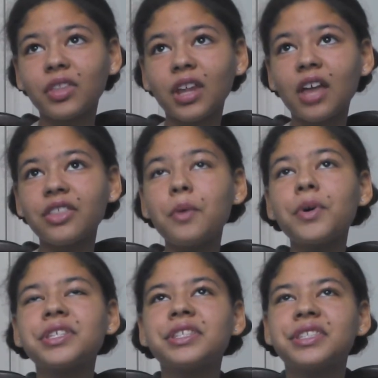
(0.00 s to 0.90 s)
There
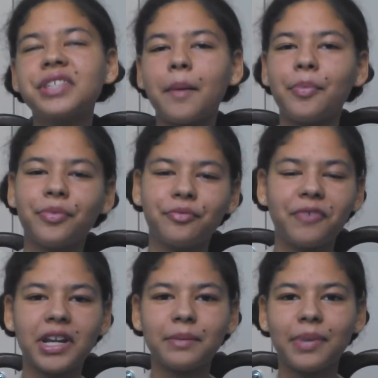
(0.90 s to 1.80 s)
was some
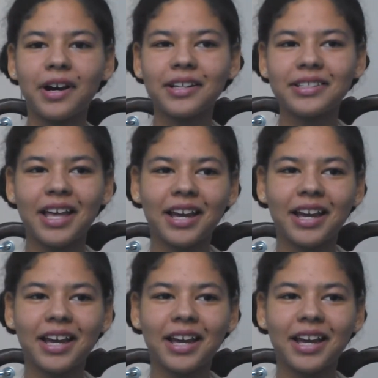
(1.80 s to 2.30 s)
funny parts, like